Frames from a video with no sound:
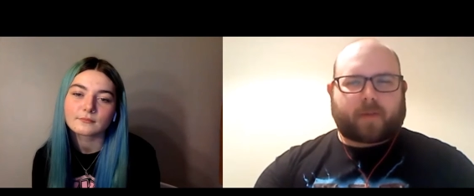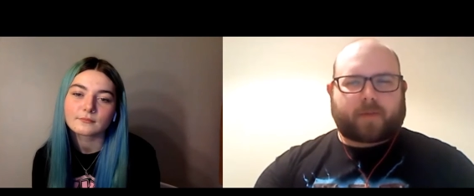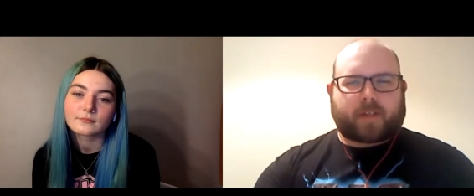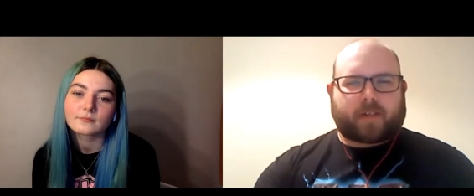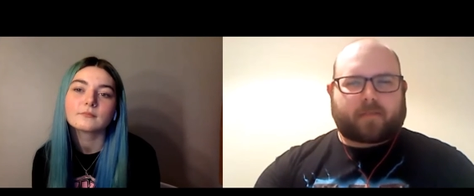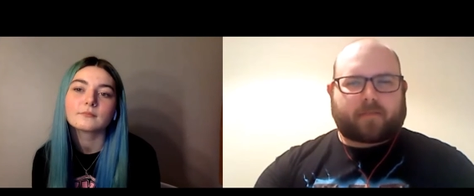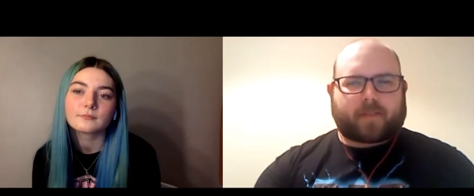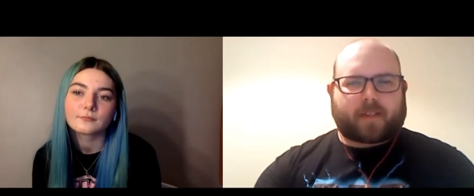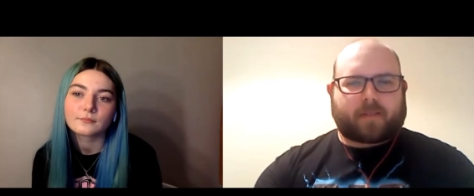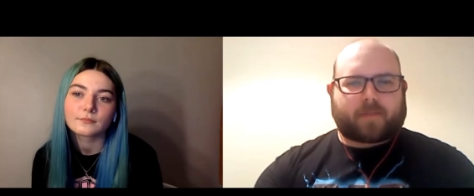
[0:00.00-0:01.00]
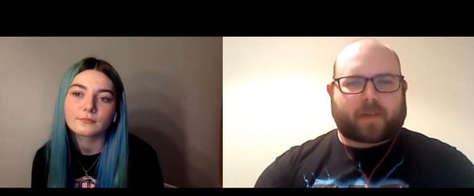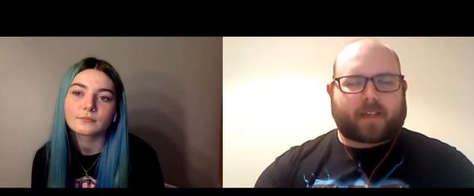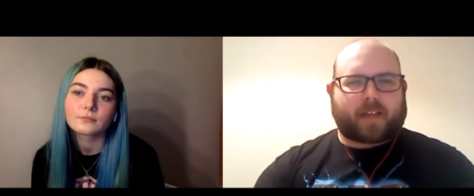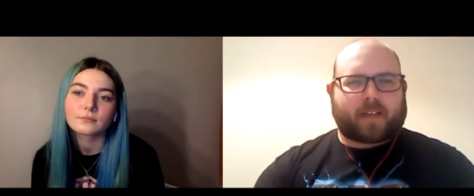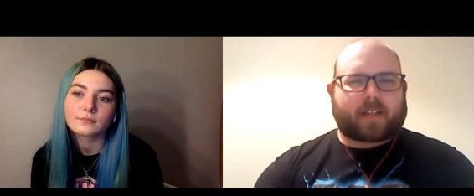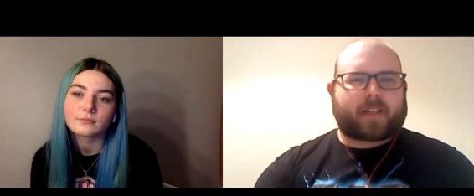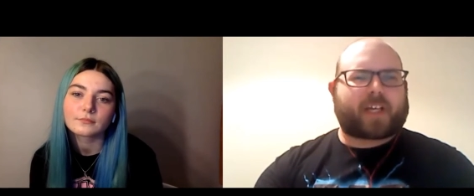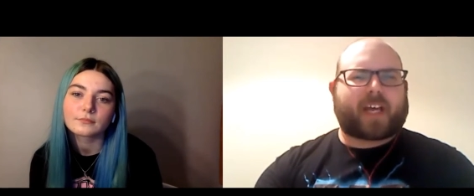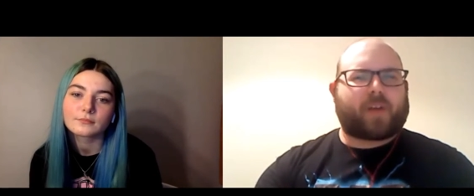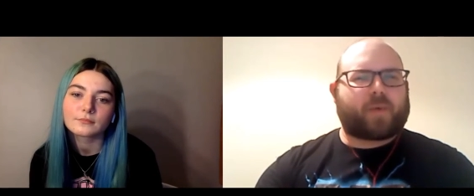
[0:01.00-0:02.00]
Speaker 1: been able to partake in? I think it
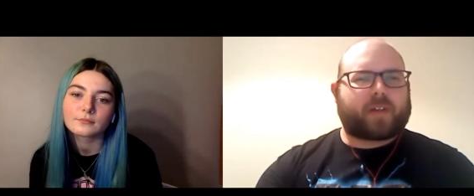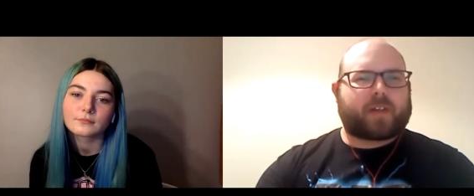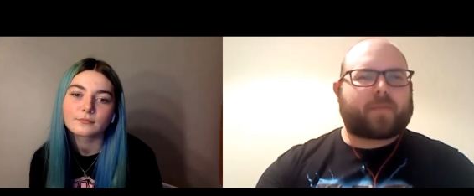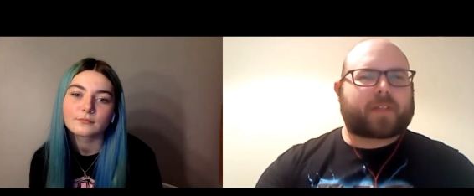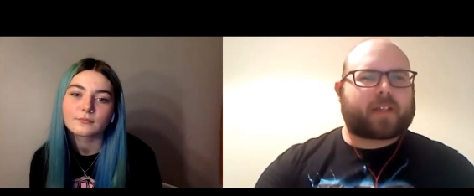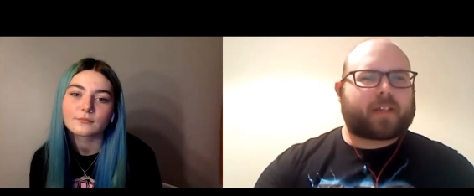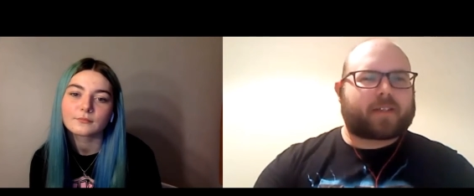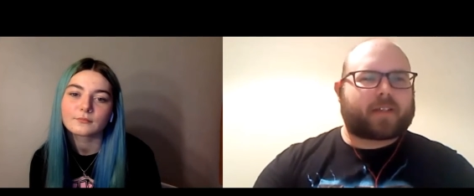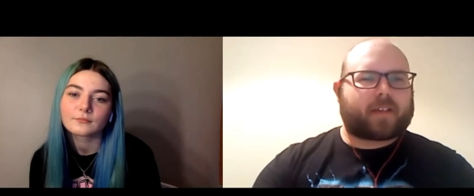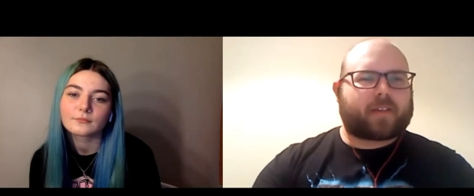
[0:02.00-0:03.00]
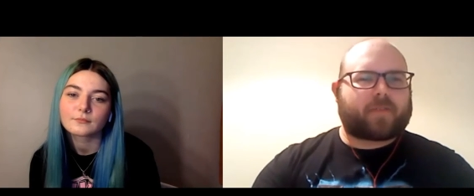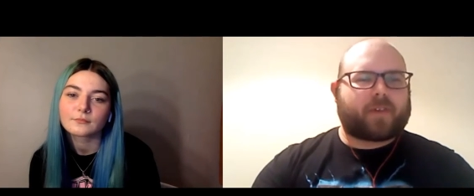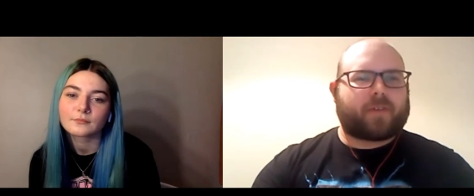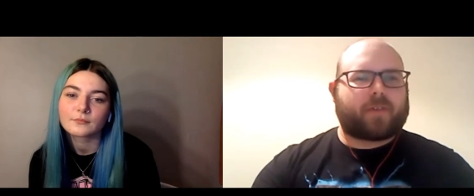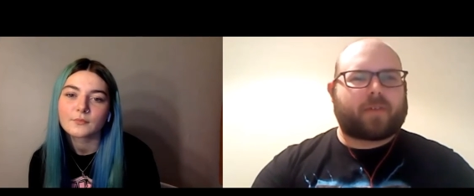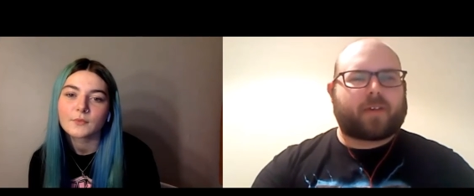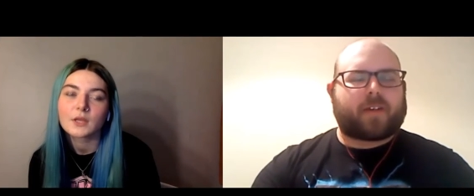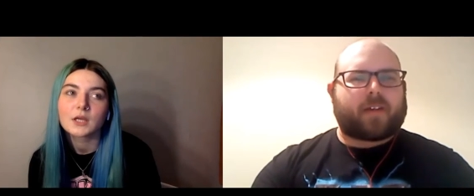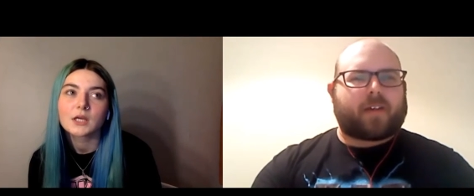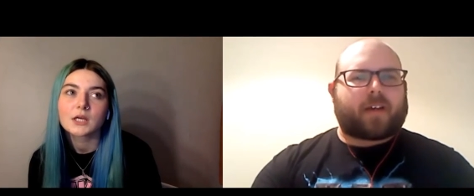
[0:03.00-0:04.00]
was Kenny Williams, I think, done a few.
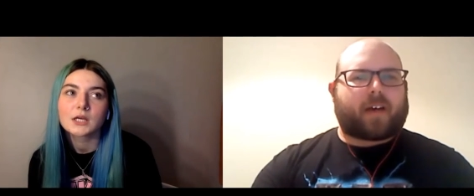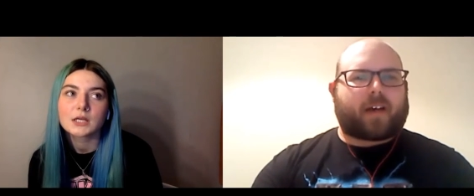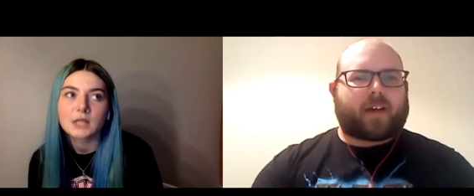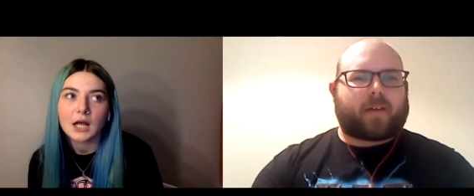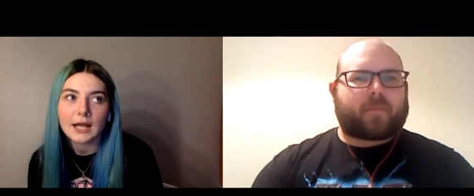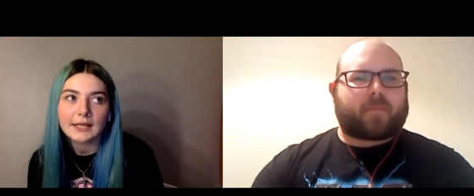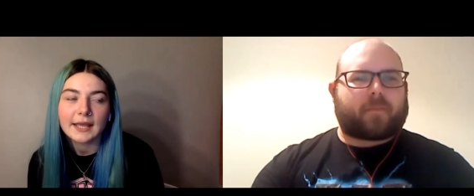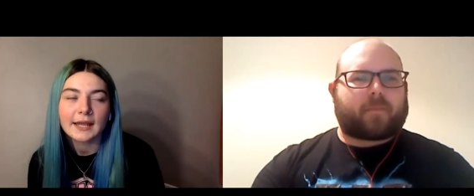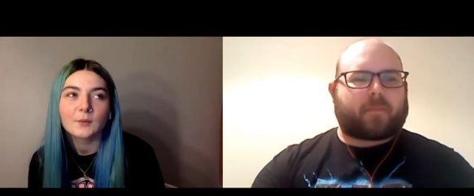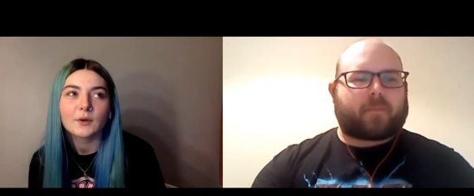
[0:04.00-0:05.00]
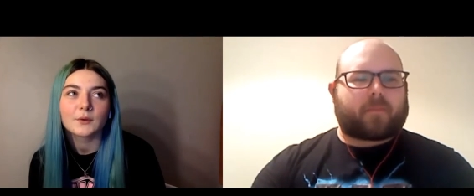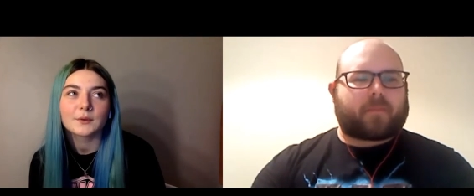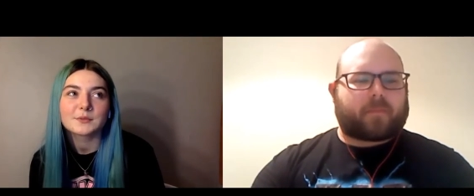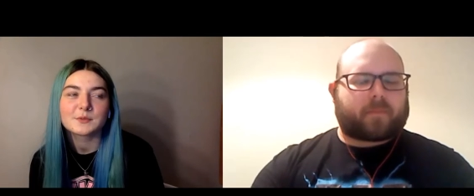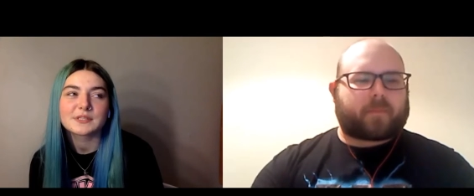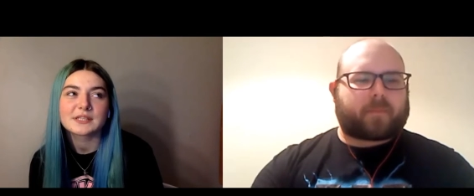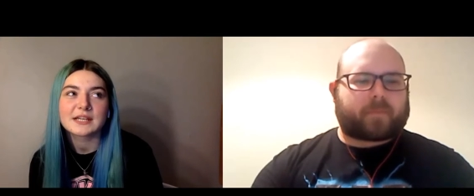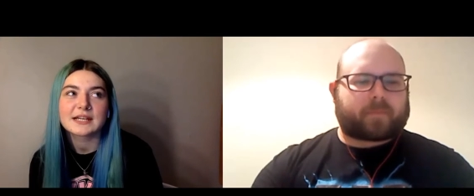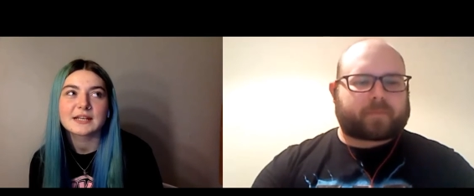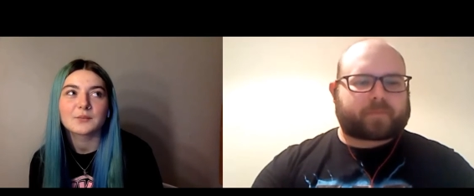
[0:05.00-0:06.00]
Speaker 2: Kenny Williams was
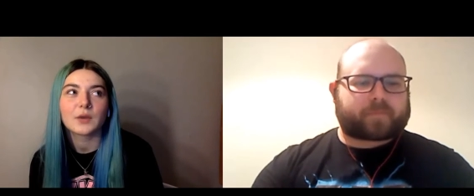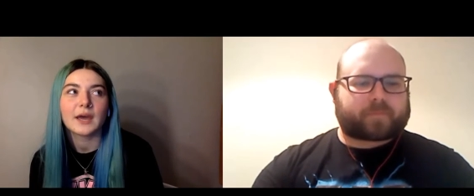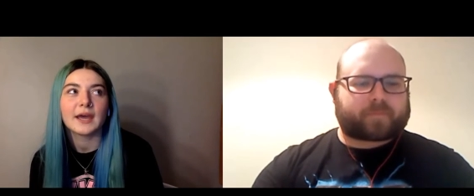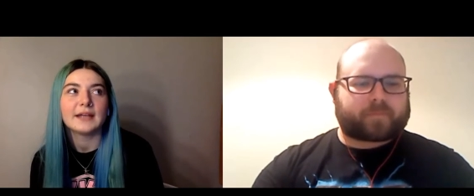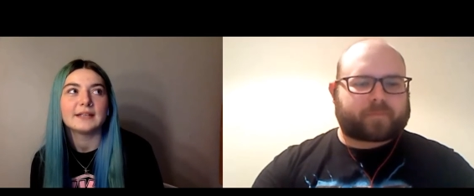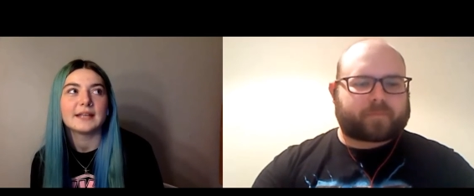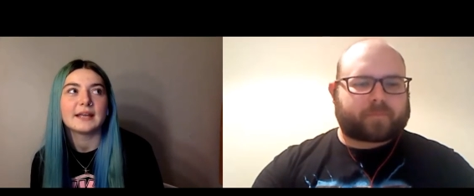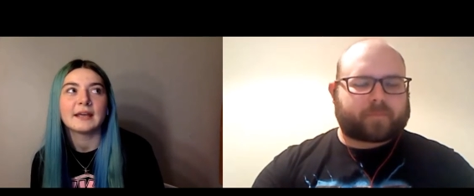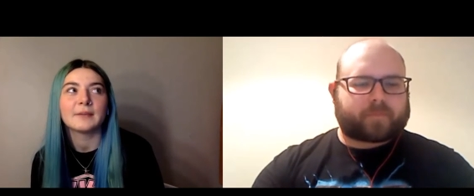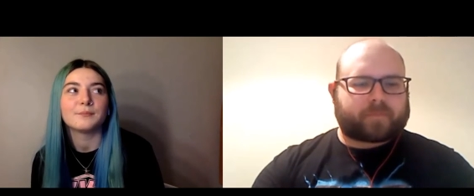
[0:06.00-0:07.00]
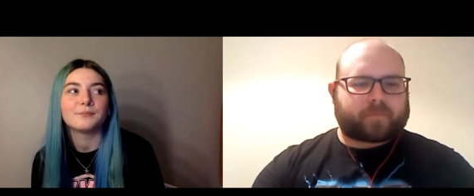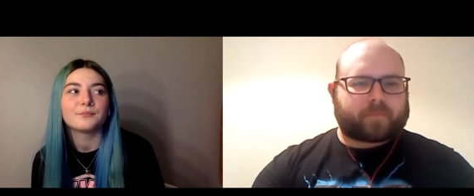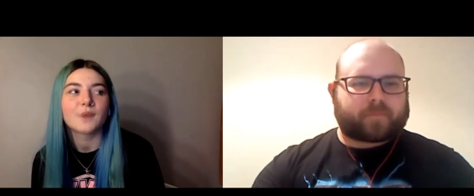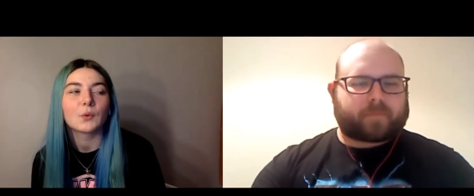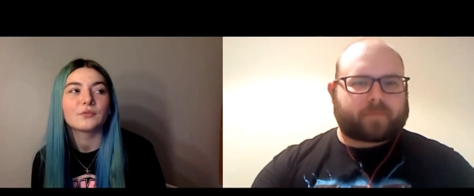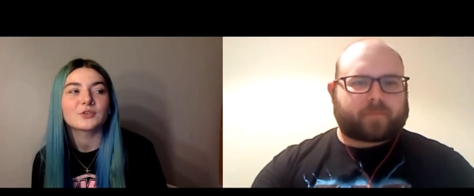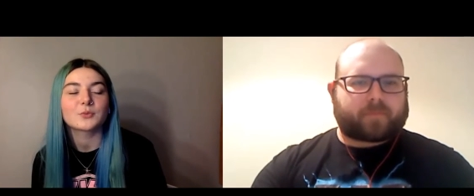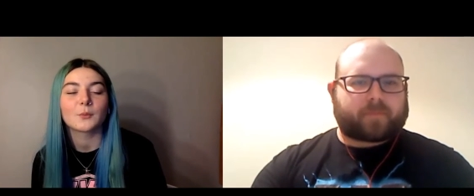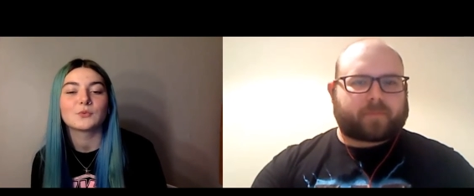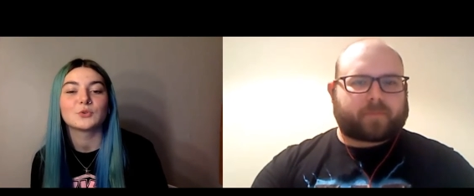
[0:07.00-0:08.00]
there. We had our
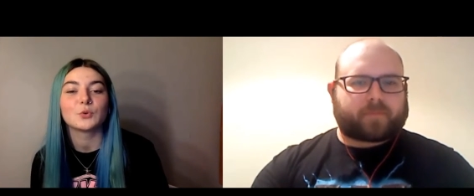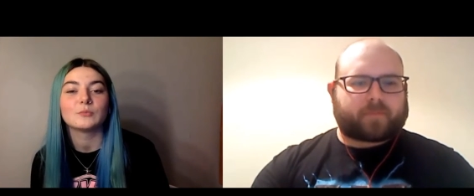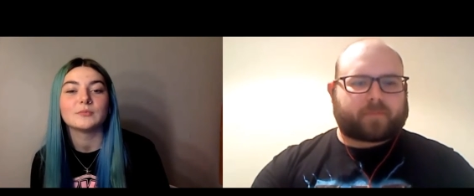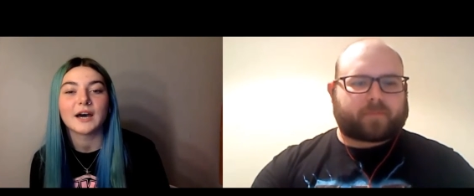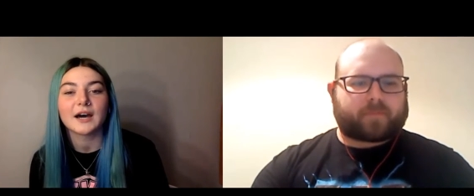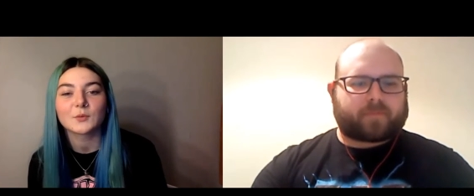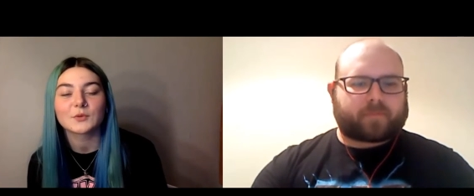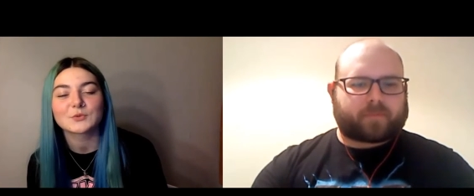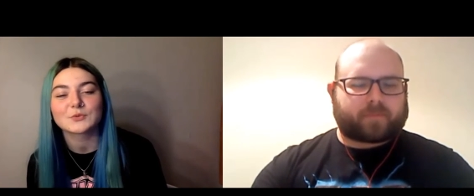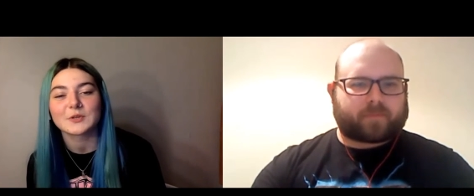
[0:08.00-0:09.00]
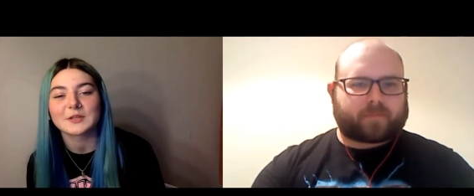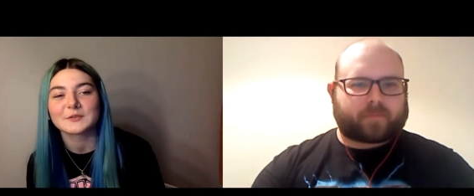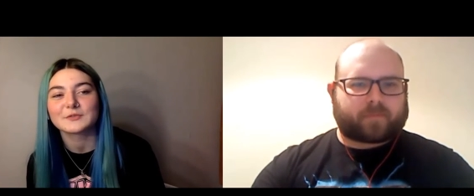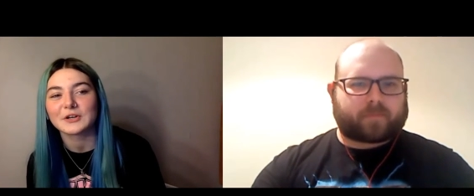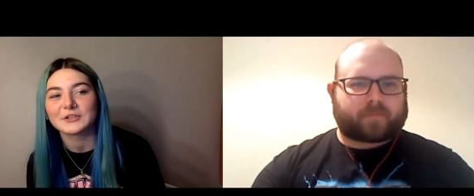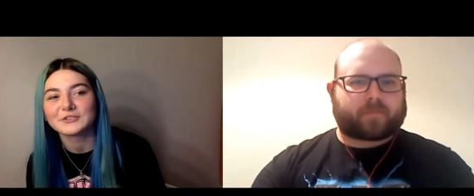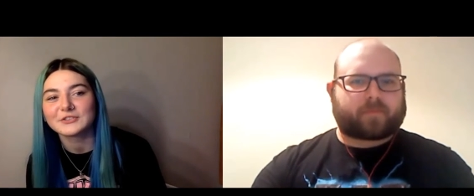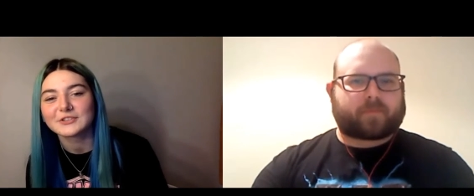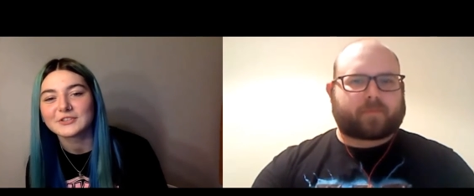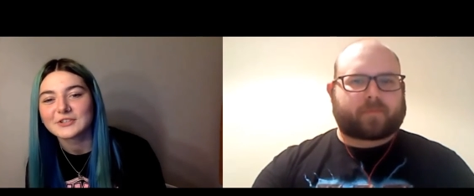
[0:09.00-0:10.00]
first one was Noam Dar, which was really fun.